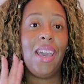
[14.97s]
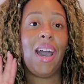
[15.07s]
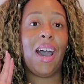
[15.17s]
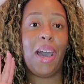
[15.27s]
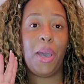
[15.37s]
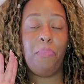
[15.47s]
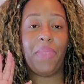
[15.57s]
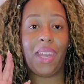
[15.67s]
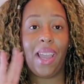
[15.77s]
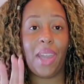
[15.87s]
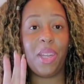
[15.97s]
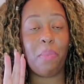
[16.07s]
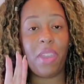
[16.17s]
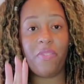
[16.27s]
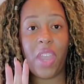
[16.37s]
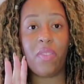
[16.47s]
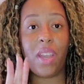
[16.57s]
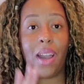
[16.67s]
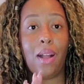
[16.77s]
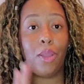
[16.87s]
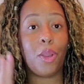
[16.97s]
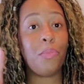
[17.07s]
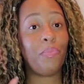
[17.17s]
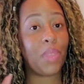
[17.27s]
And I got it in my favorite color,